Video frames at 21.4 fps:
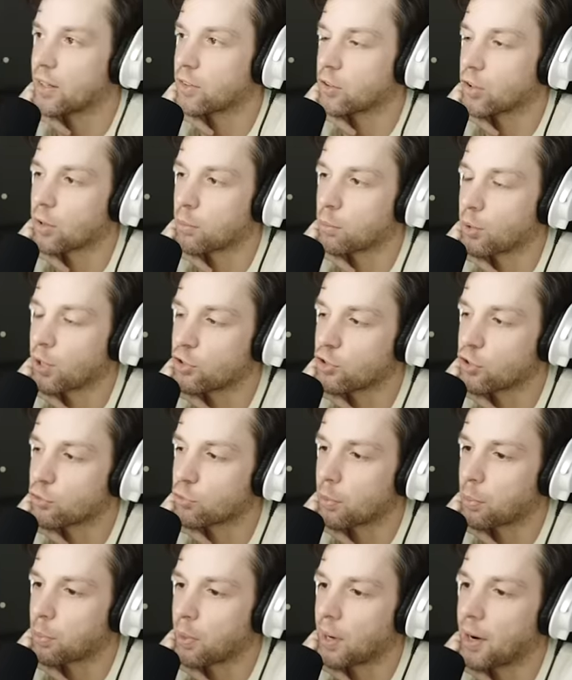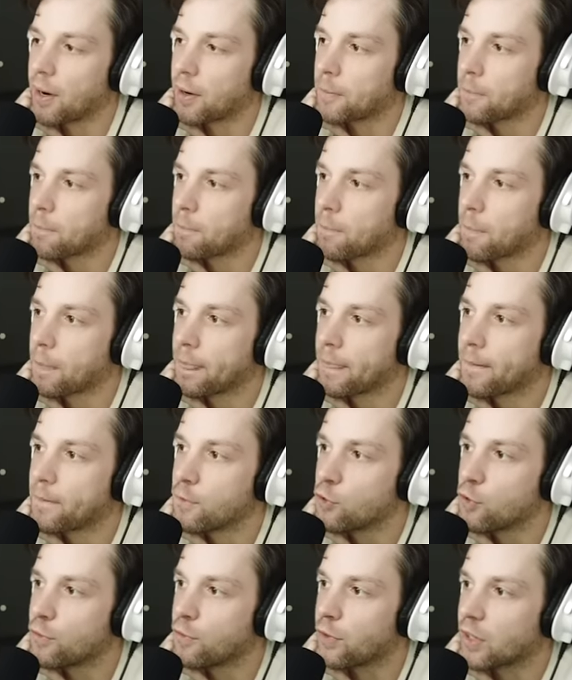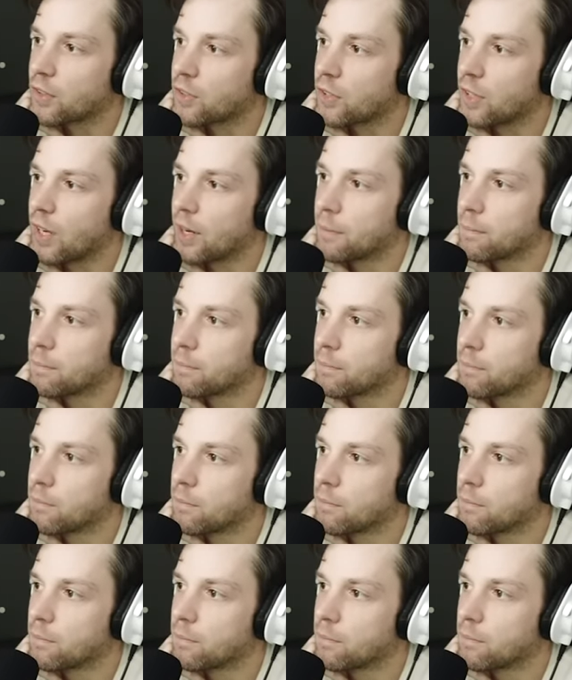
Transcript: So the bridge is repaired. Did you fix it up?